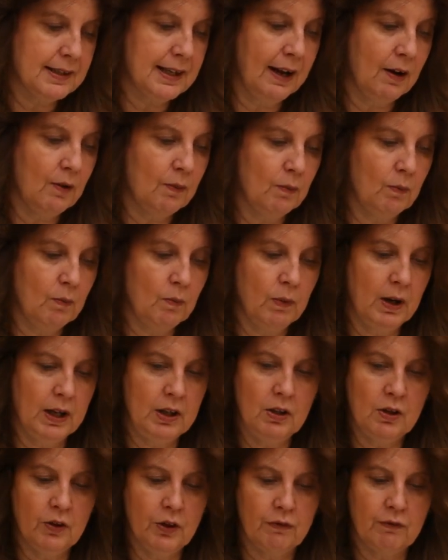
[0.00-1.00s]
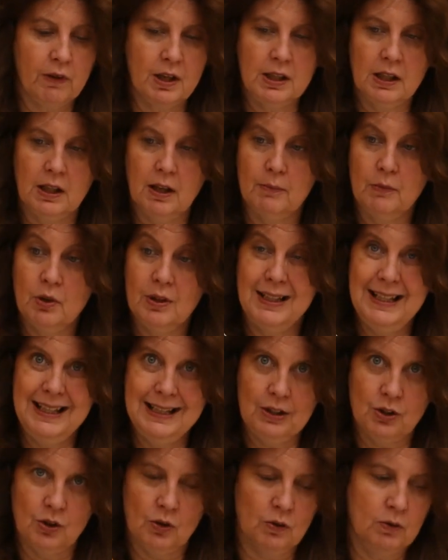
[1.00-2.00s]
Now when you're threading up your
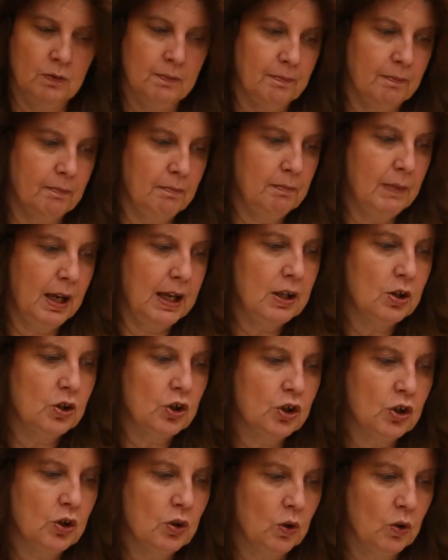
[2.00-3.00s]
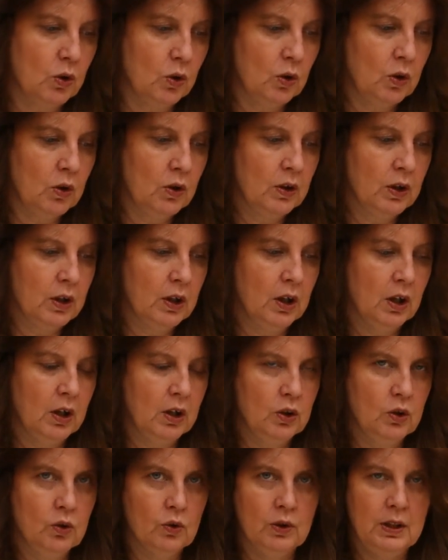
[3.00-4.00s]
needle, make sure
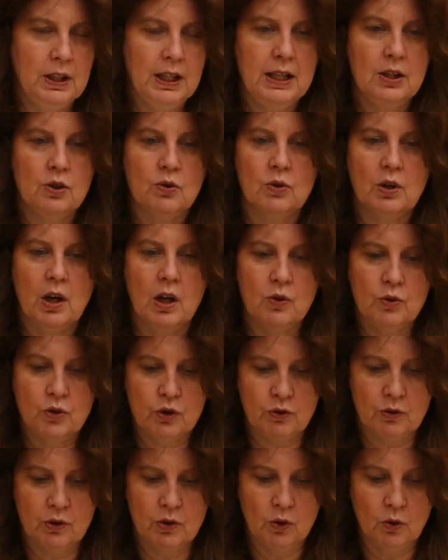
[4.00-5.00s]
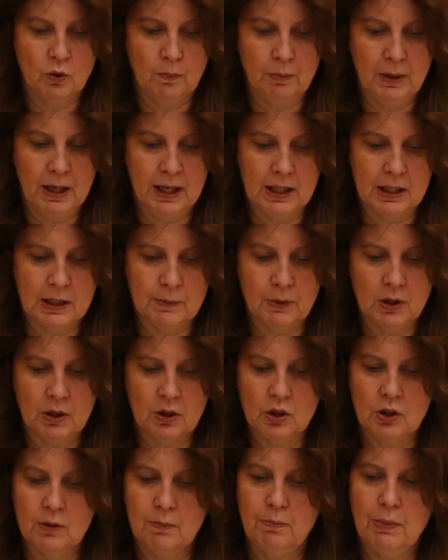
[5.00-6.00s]
your needle goes through your beads,
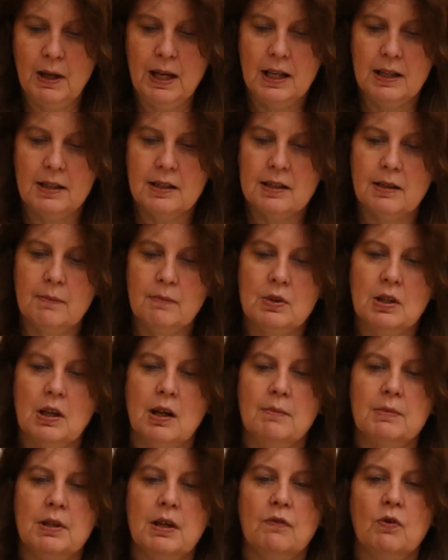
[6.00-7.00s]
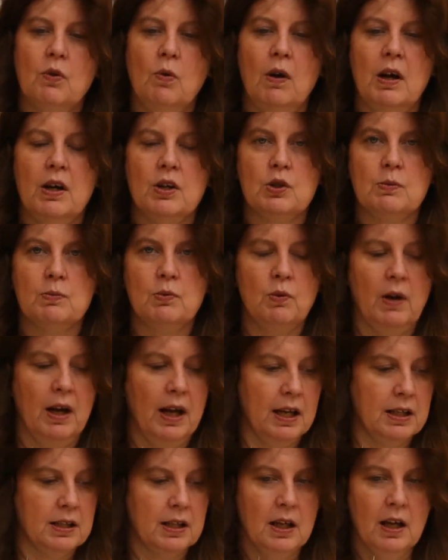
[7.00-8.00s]
because your beads sometimes have quite a small
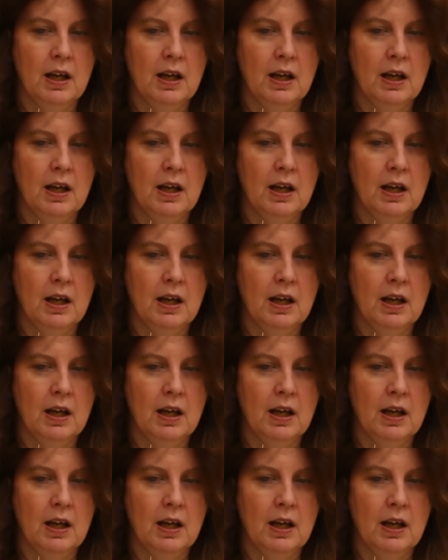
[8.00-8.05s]
head.